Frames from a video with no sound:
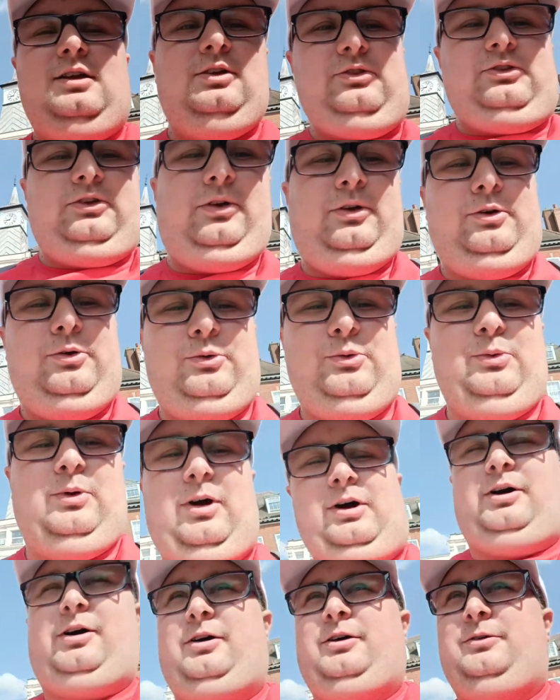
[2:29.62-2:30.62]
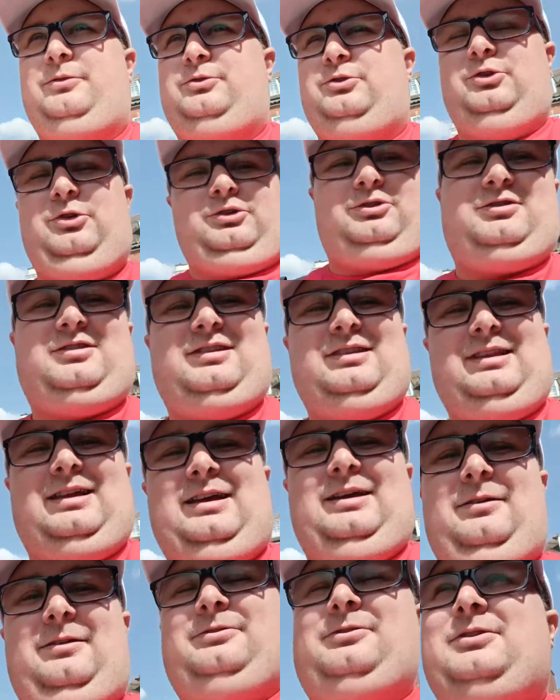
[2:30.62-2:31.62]
So I've just
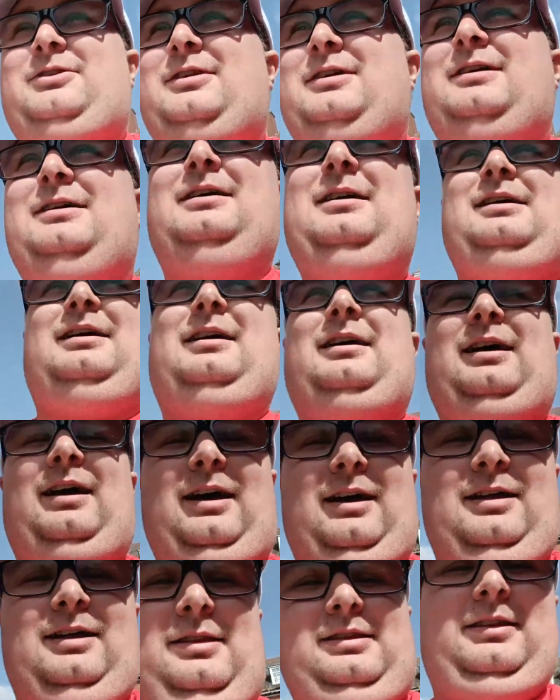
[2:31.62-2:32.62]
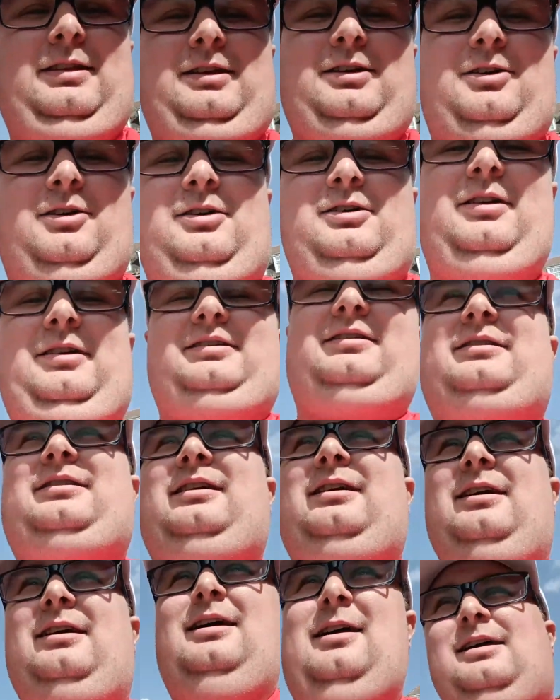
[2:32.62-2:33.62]
left uh, the guys,
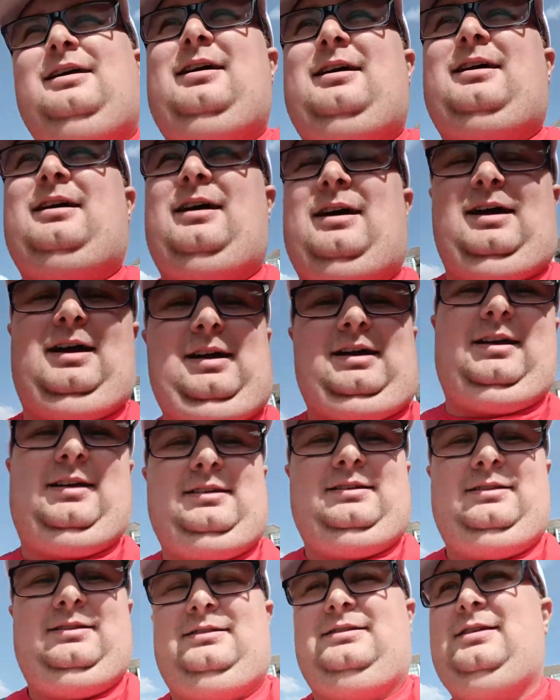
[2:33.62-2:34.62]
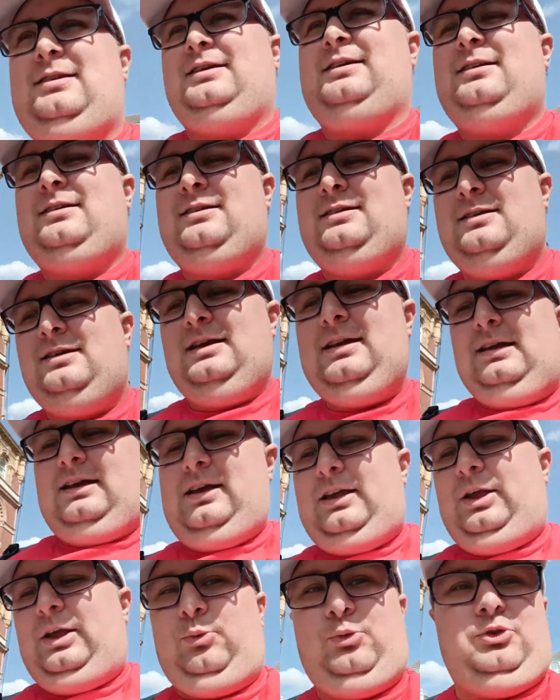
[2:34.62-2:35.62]
and
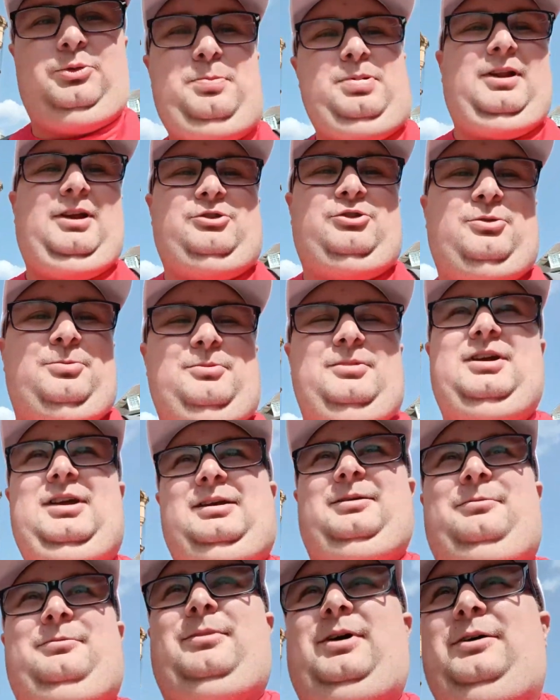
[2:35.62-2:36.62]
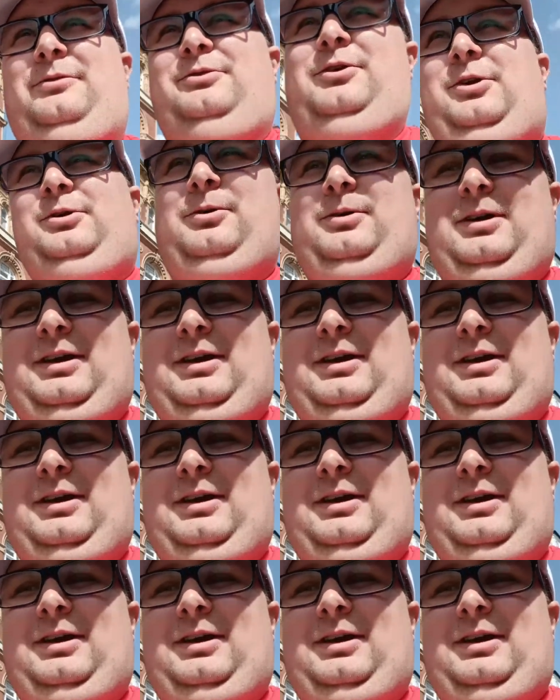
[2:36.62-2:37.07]
it was a pleasure meeting Matthew